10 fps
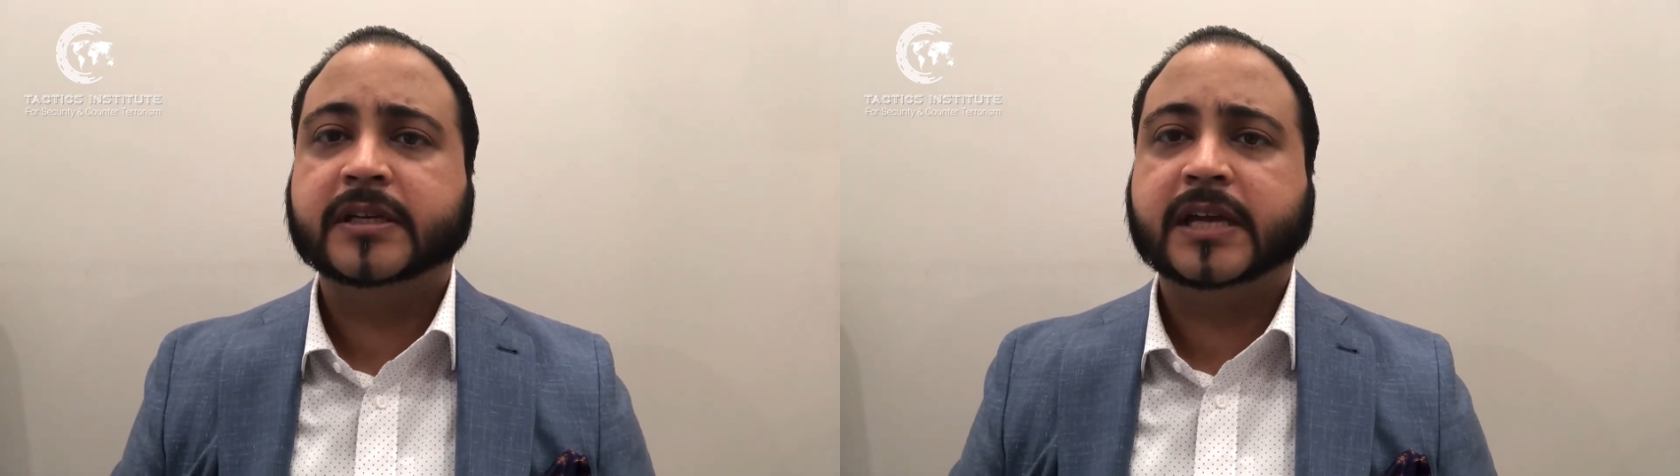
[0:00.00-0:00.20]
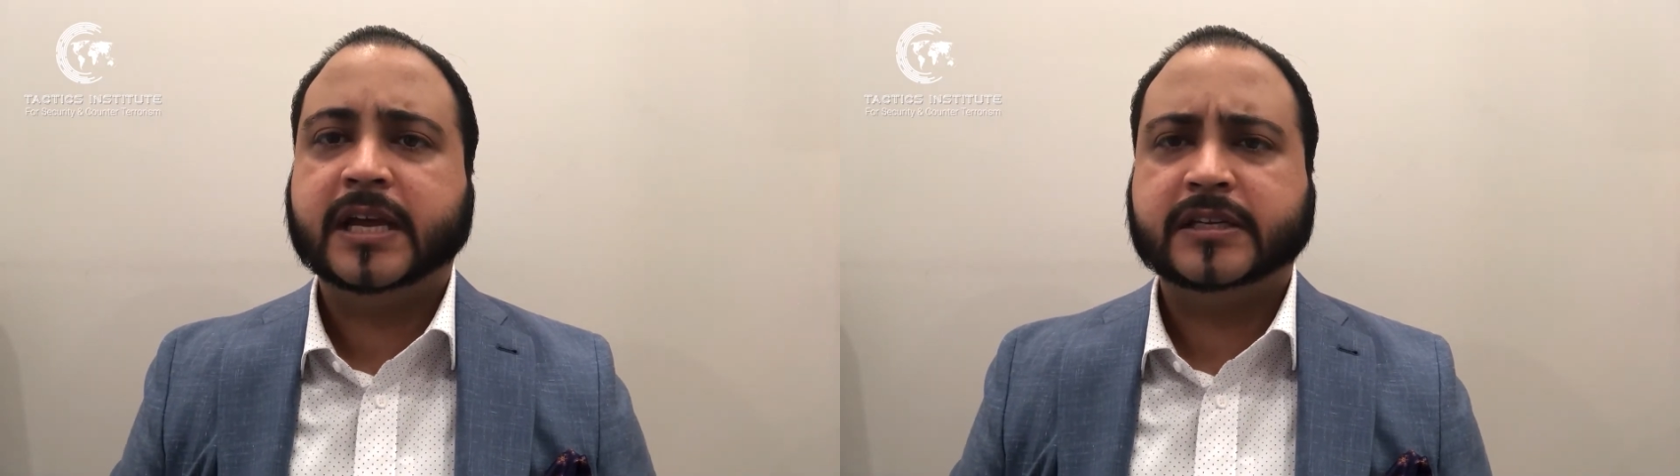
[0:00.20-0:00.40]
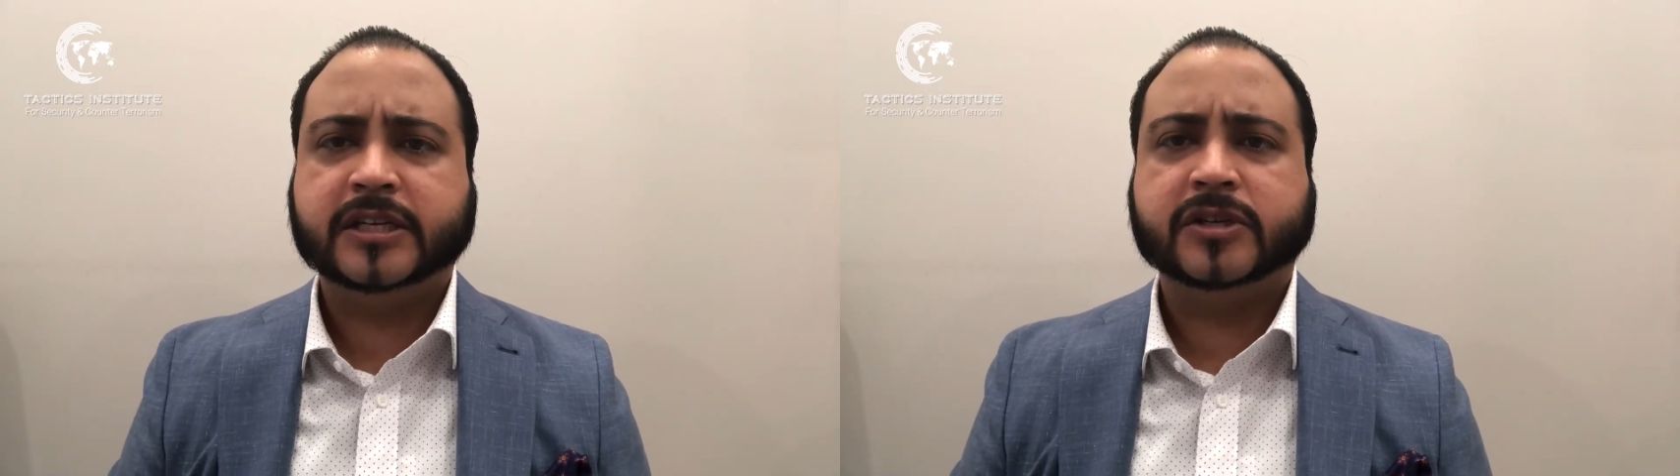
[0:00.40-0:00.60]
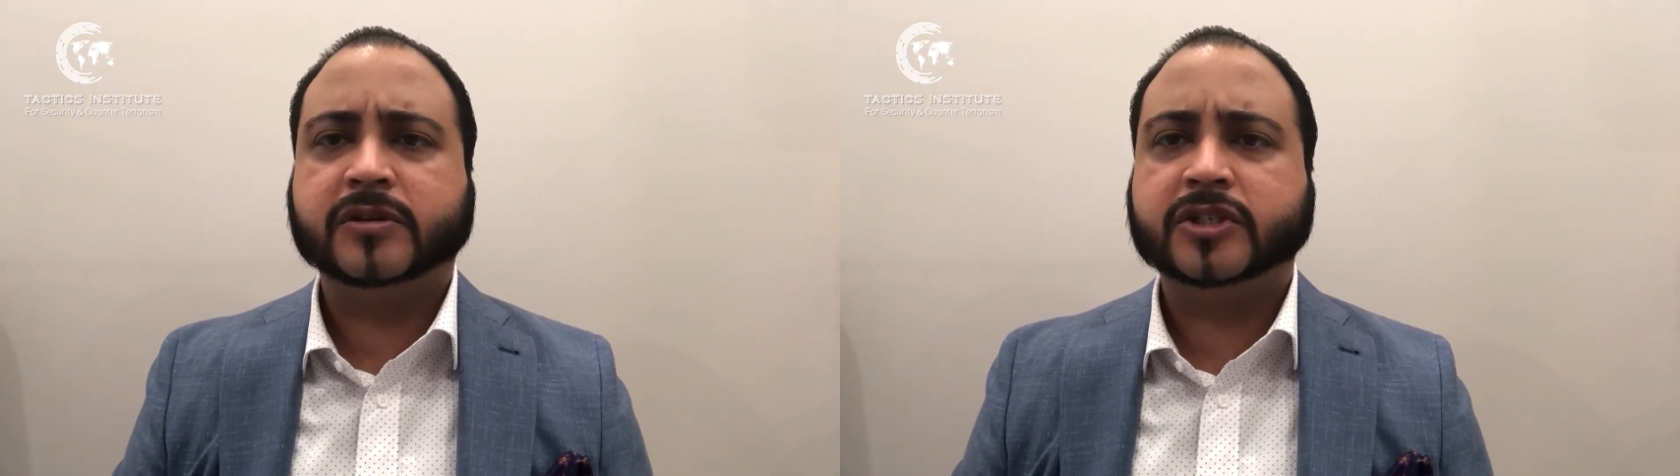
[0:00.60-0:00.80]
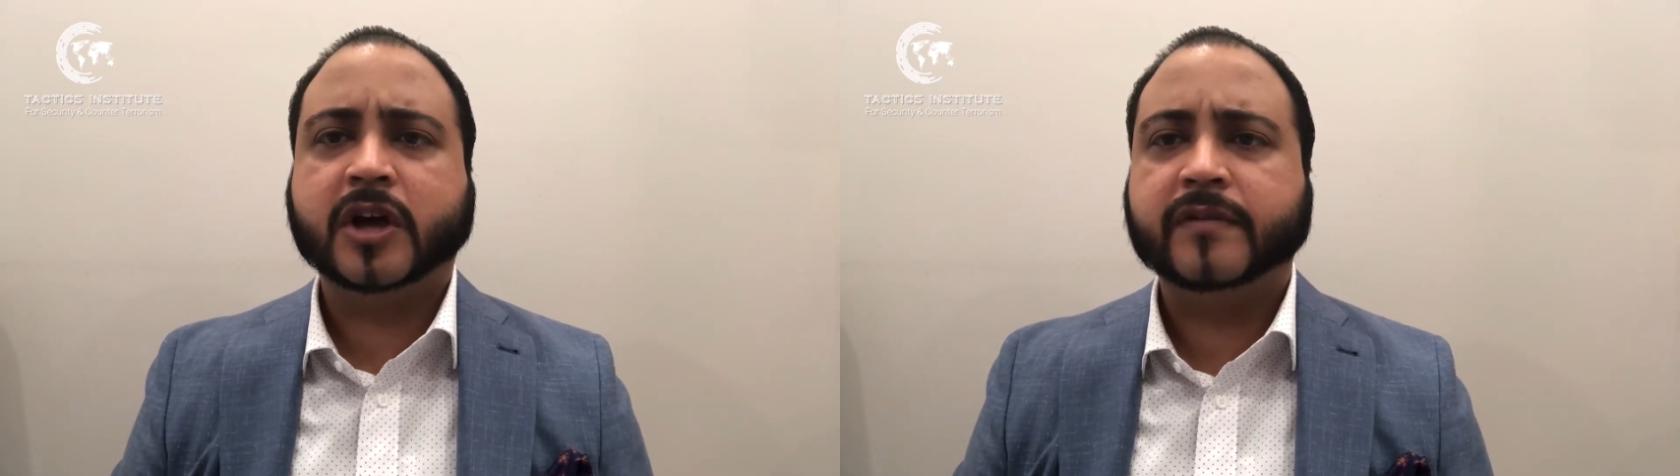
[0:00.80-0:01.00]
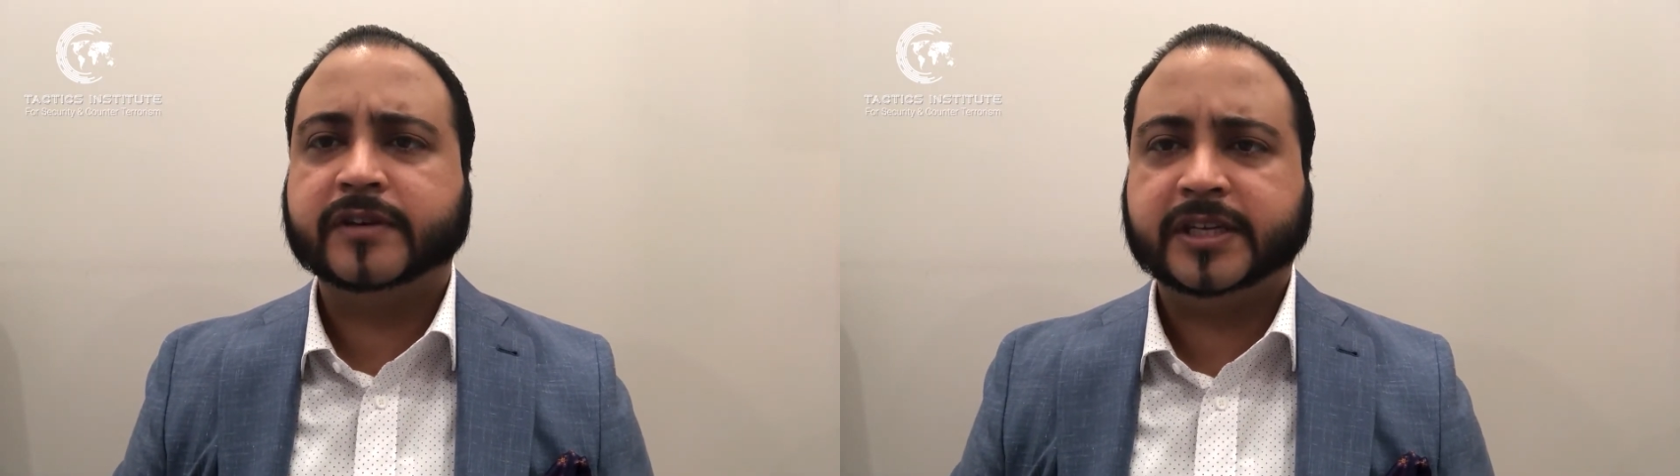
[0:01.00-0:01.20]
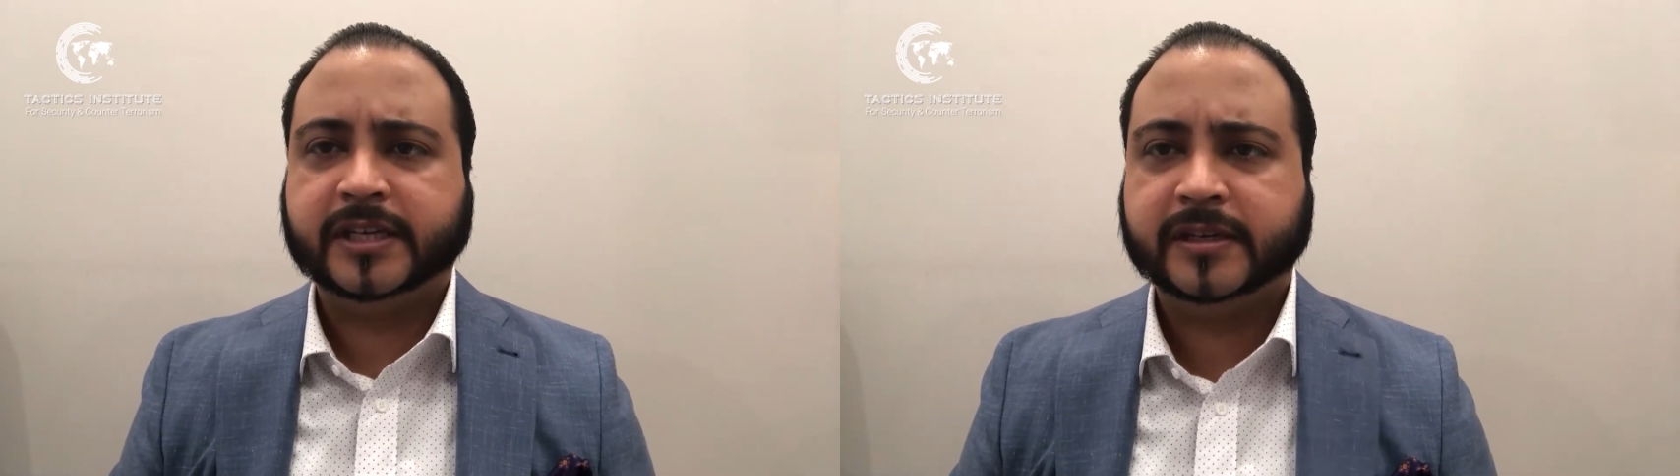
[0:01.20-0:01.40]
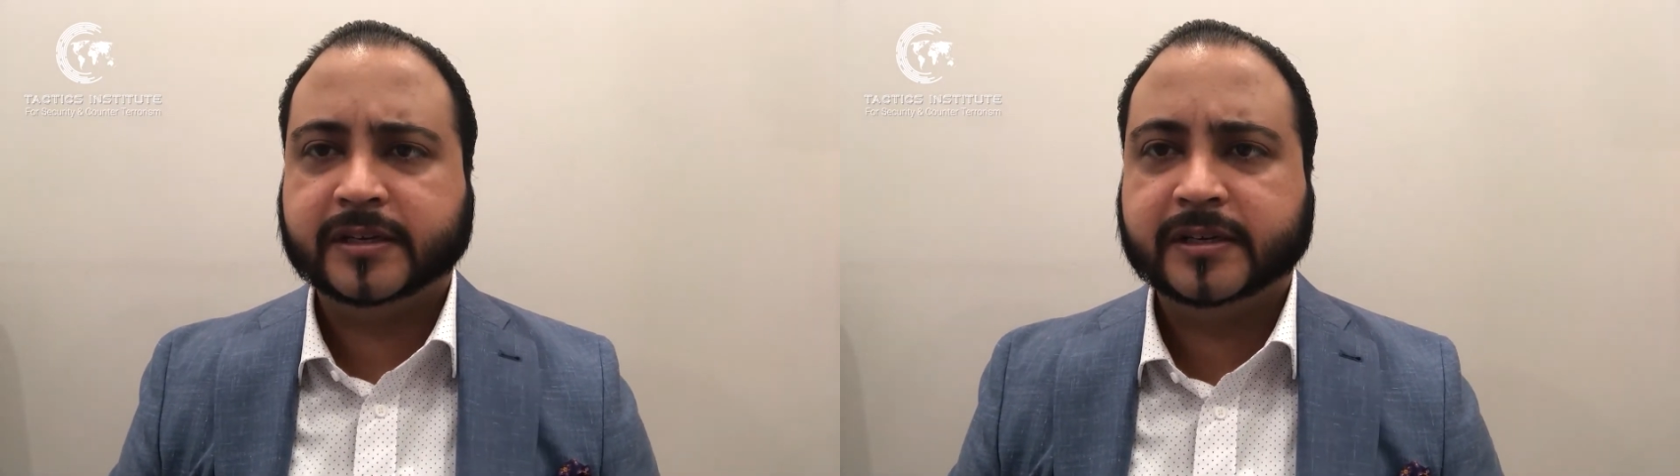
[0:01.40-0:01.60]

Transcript: and digital sovereignty.